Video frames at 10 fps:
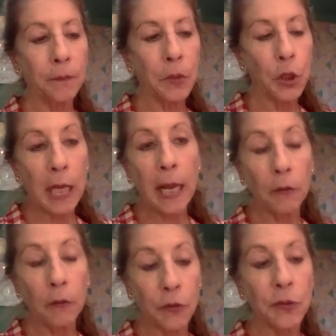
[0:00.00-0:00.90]
she
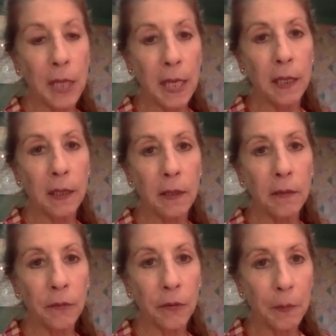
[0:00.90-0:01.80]
held the seat
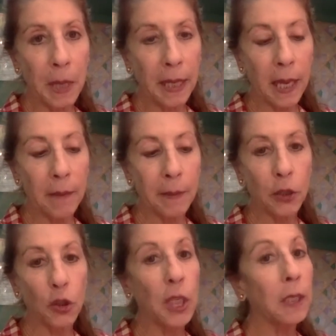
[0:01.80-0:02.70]
for Miami.
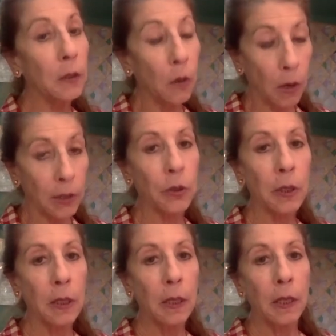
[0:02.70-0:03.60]
She lost.
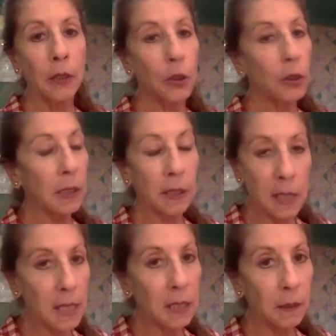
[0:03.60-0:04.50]
She's a
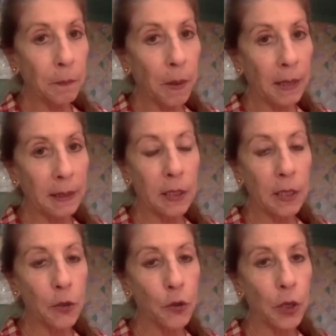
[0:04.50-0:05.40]
seasoned
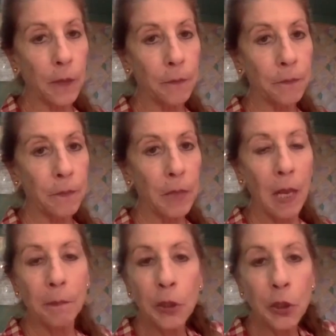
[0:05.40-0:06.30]
politician,
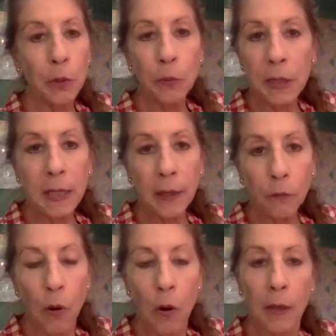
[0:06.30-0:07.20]
but she was dead
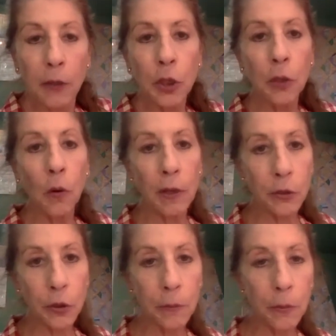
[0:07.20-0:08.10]
wrong. She
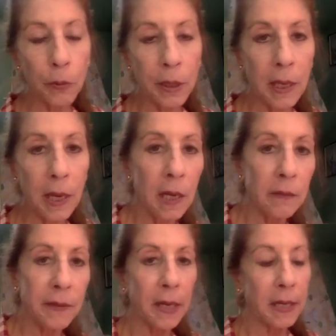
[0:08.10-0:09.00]
lost to Maria
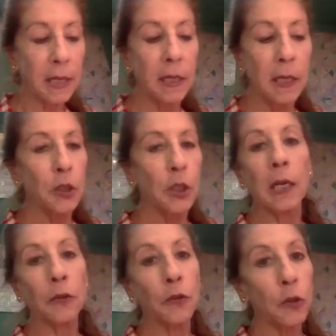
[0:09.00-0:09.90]
Alvera. She
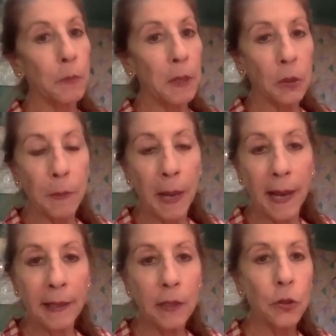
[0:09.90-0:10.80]
doesn't speak
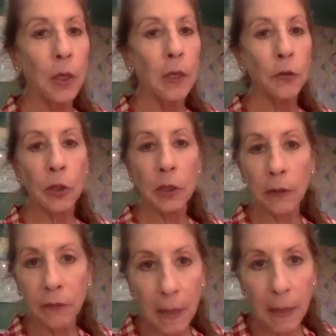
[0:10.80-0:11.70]
Spanish. She's
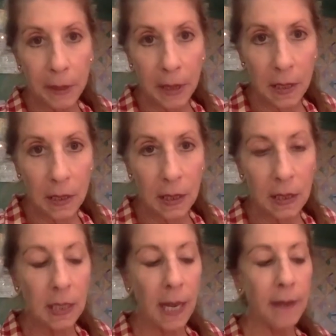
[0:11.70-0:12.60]
of Lebanese
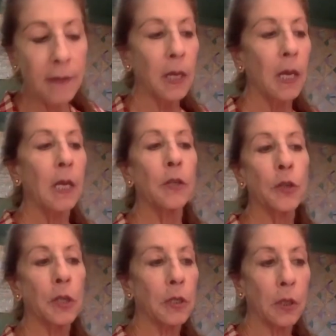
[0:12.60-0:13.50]
descent.
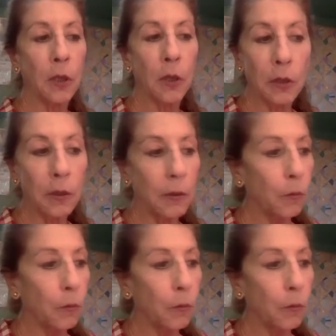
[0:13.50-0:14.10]
She's a good